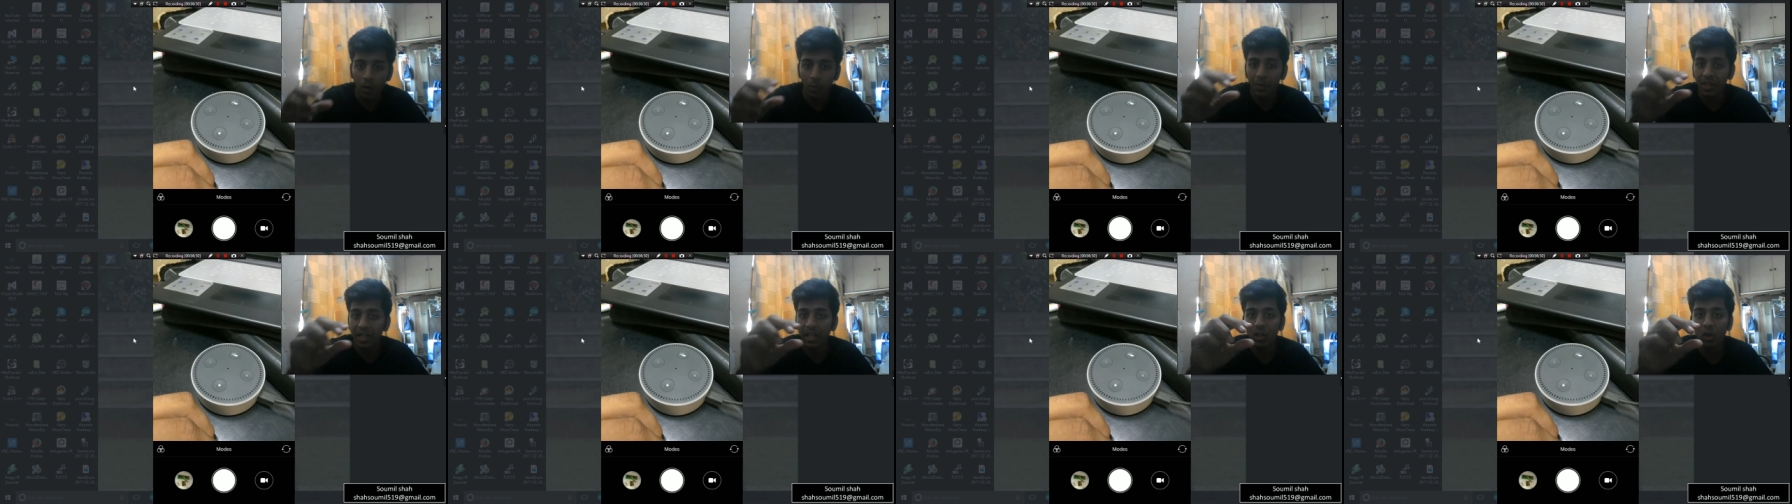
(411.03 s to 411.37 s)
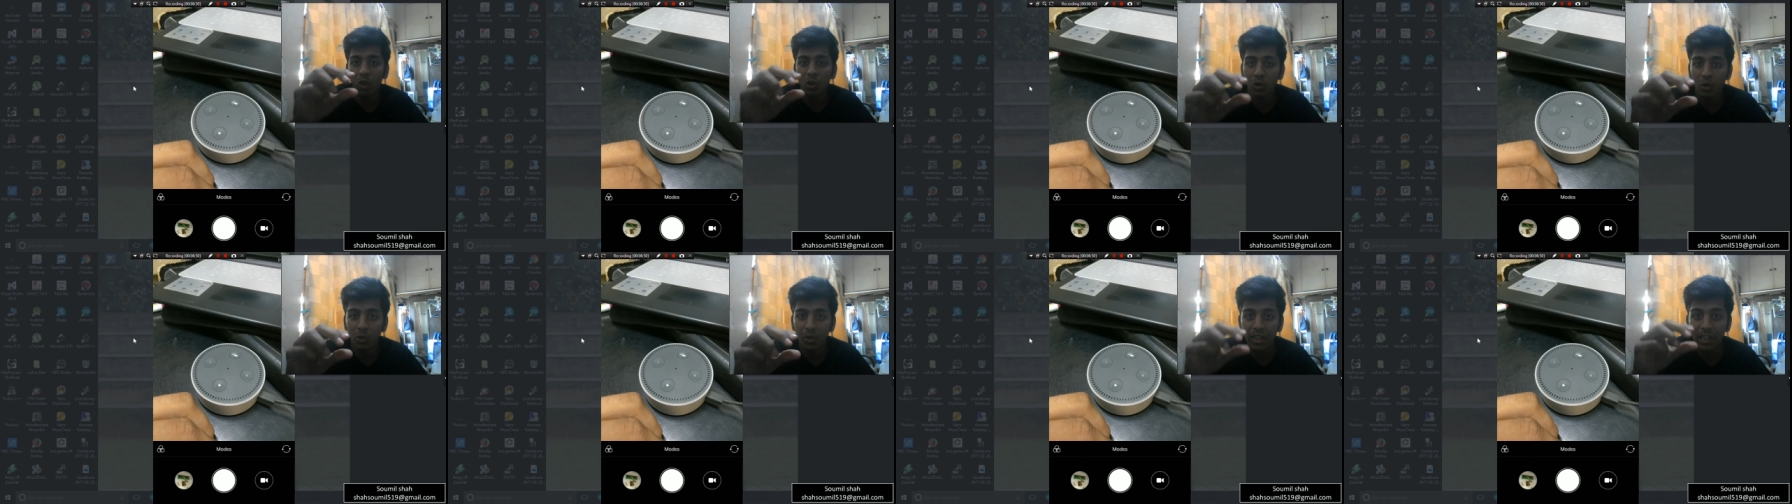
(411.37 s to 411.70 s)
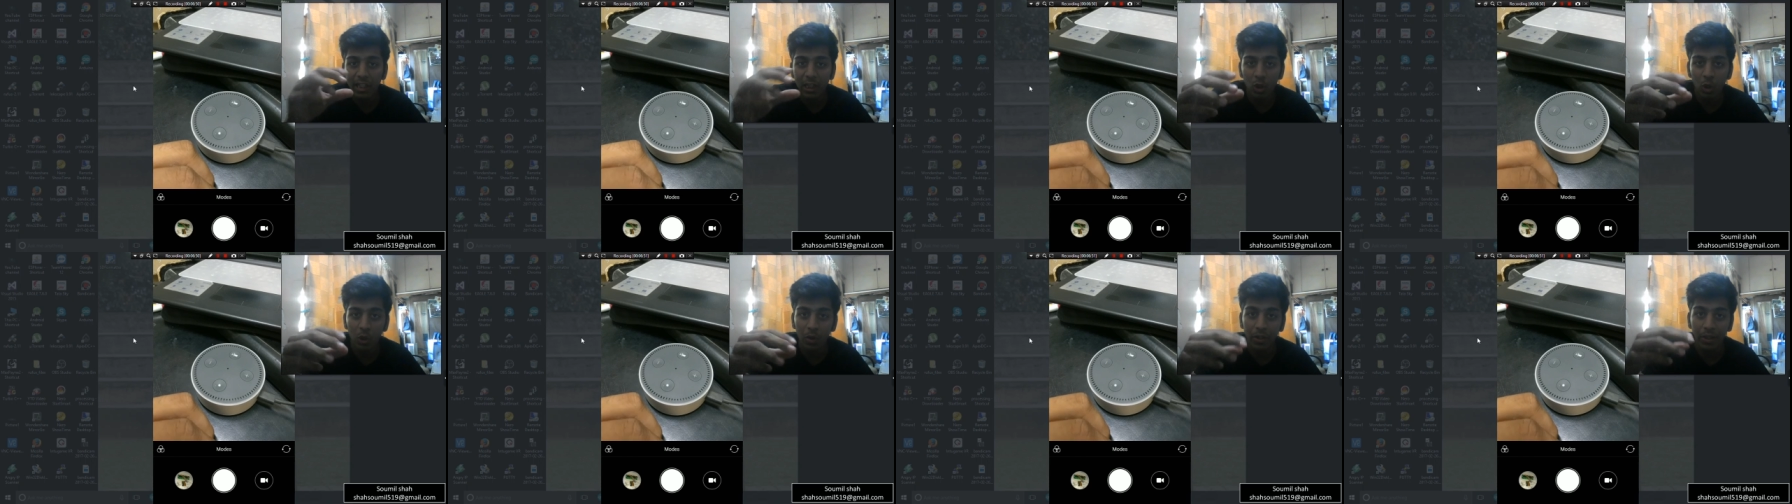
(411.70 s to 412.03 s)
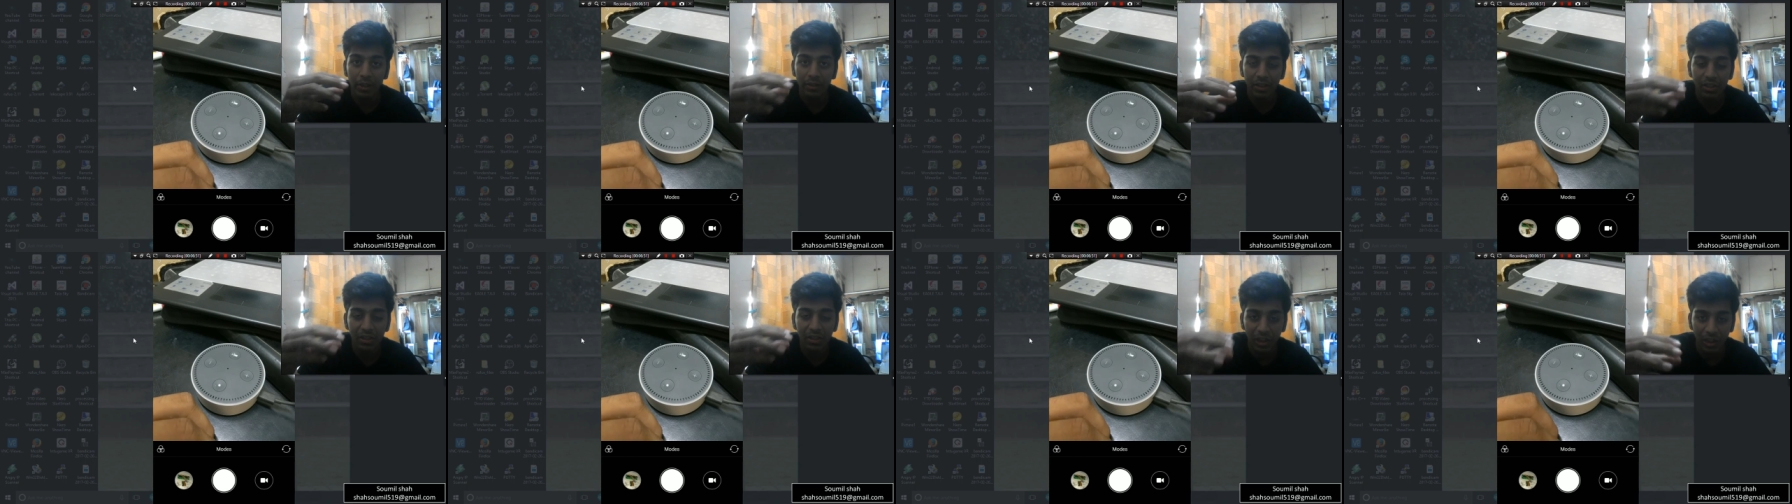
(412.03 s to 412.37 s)
can also decode
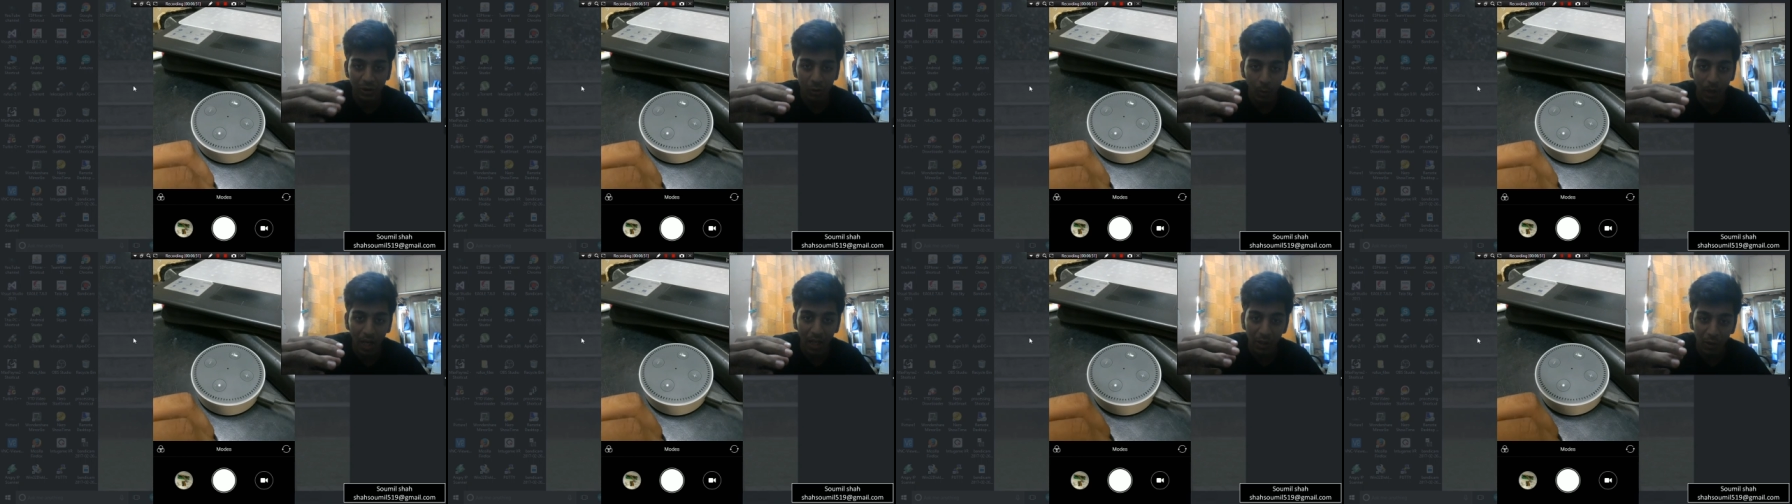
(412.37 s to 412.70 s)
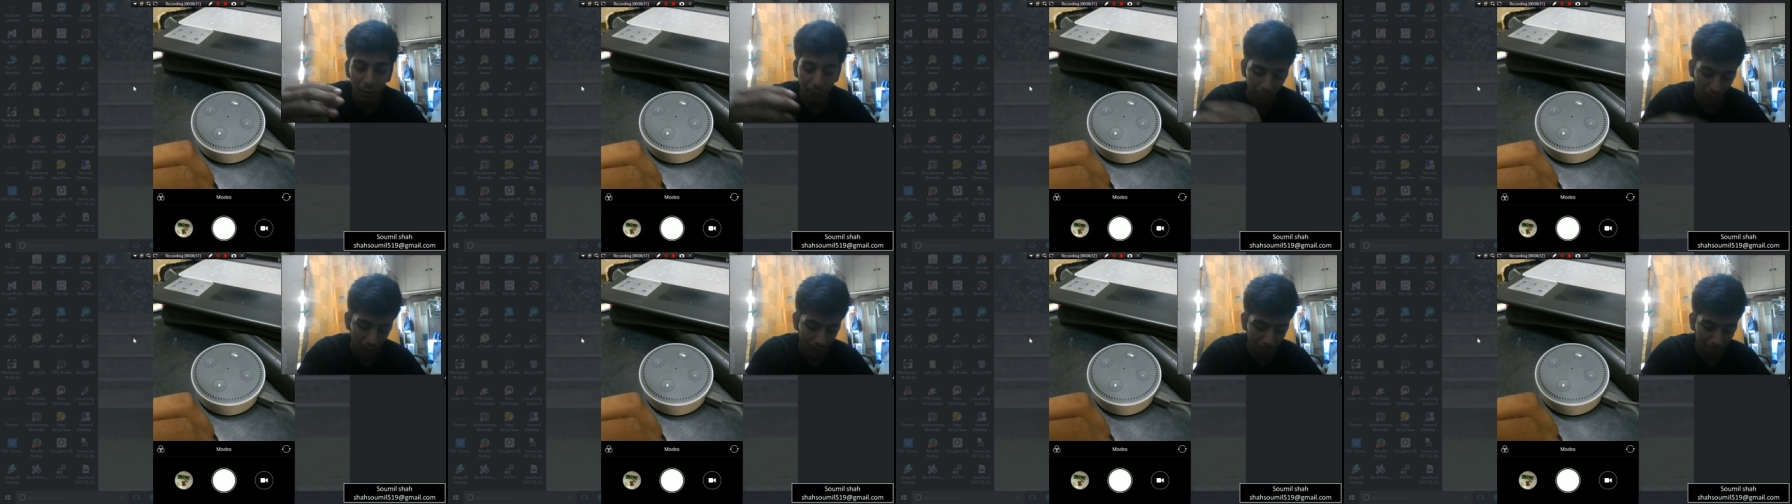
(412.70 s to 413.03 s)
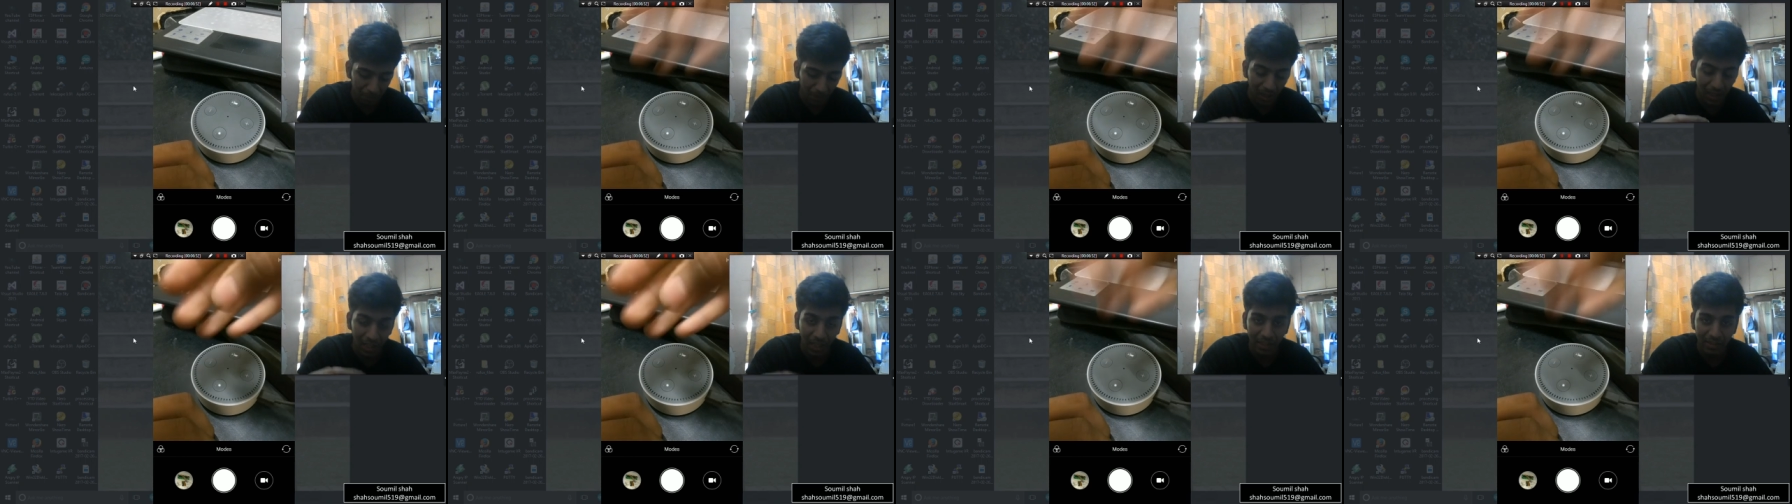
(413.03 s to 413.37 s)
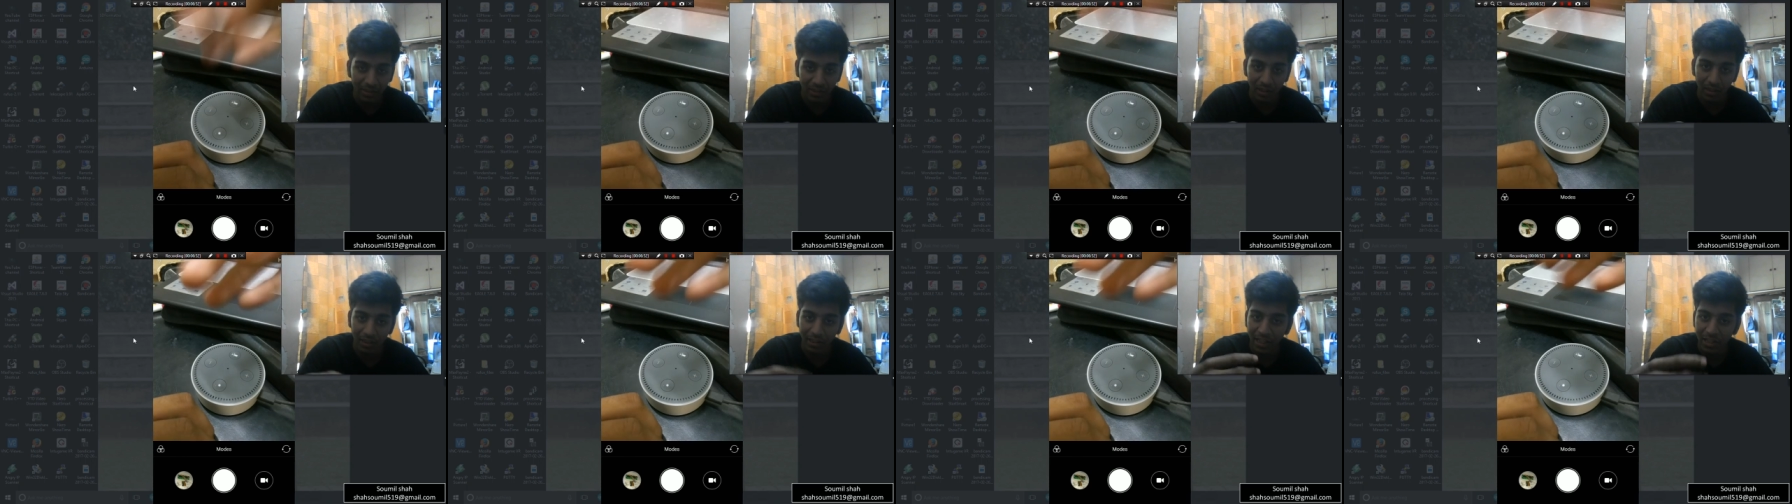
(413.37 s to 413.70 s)
registers value from
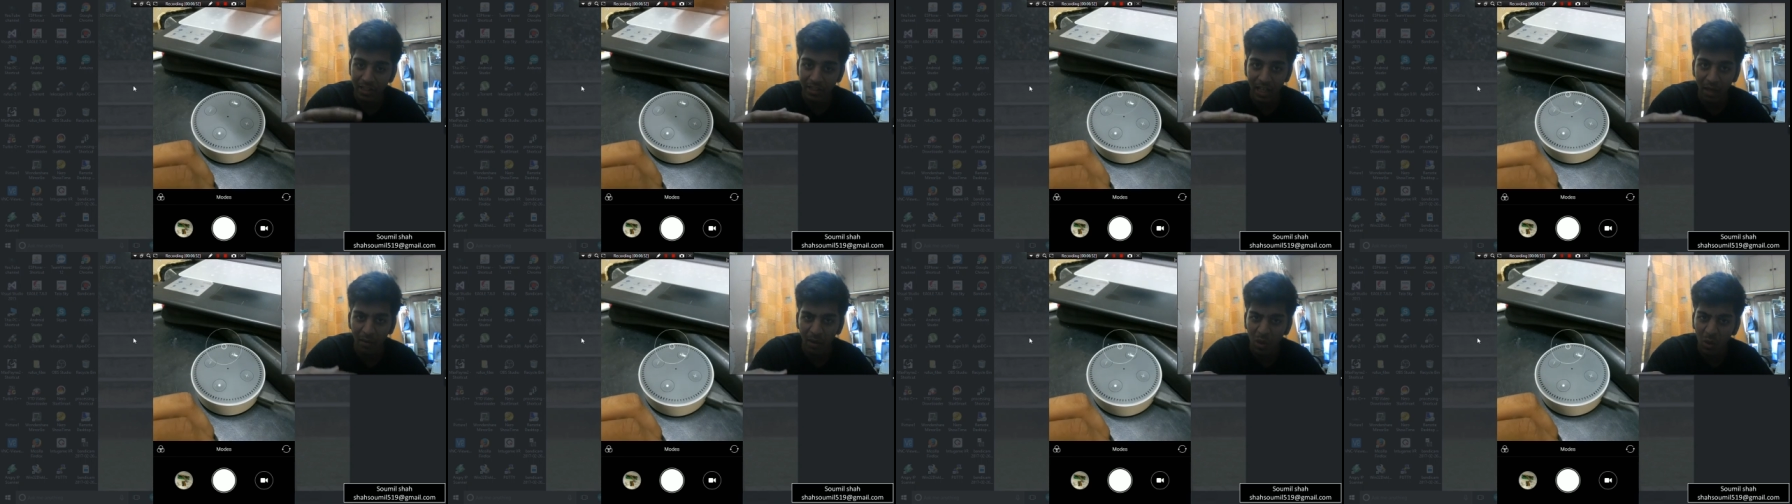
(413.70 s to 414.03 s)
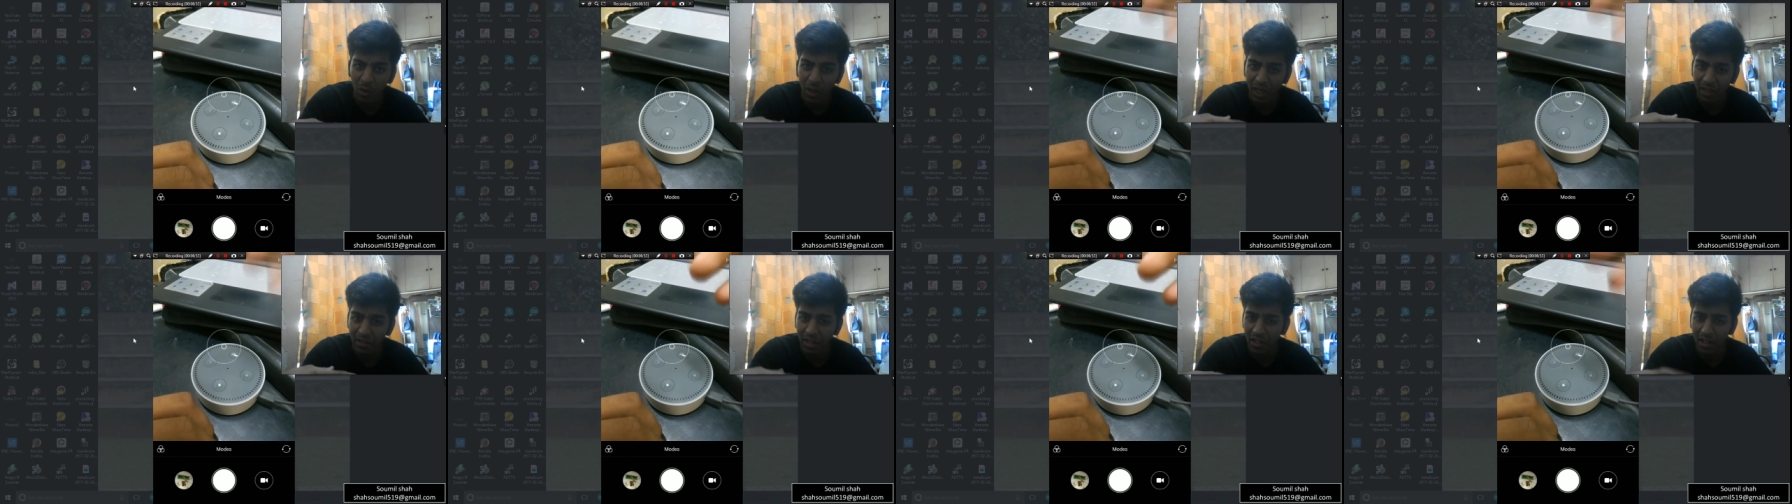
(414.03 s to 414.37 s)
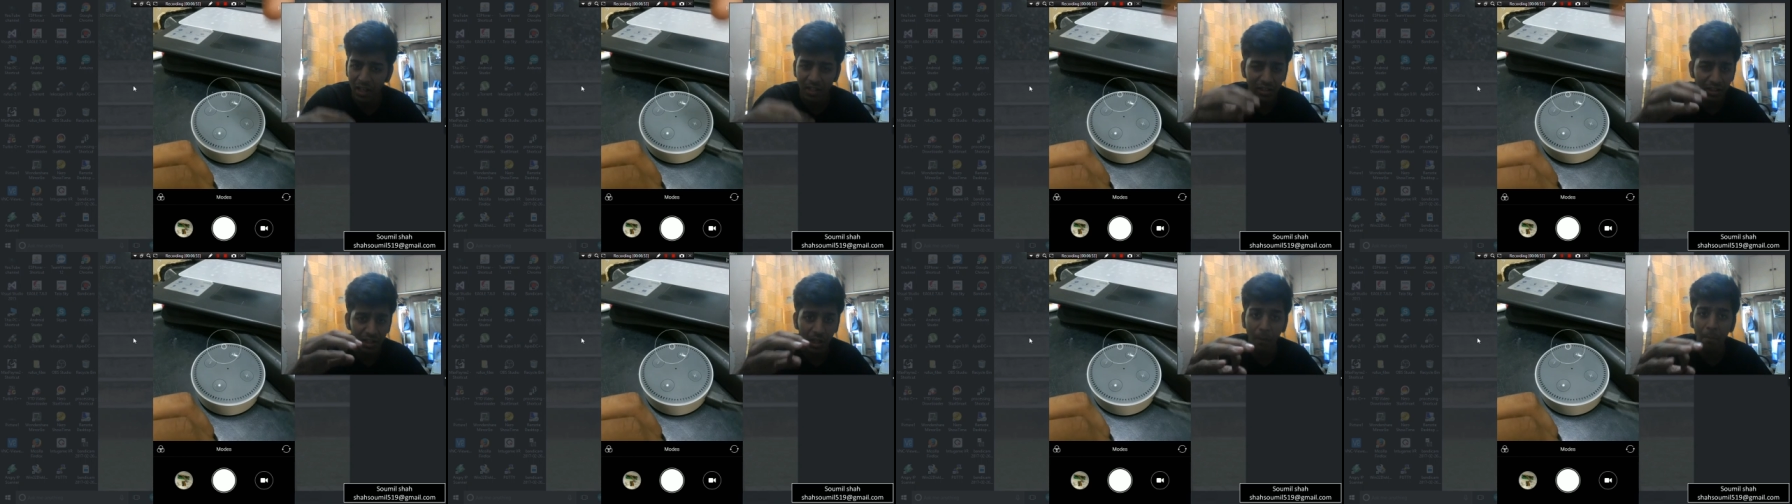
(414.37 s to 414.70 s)
alexa let's have a look at that it's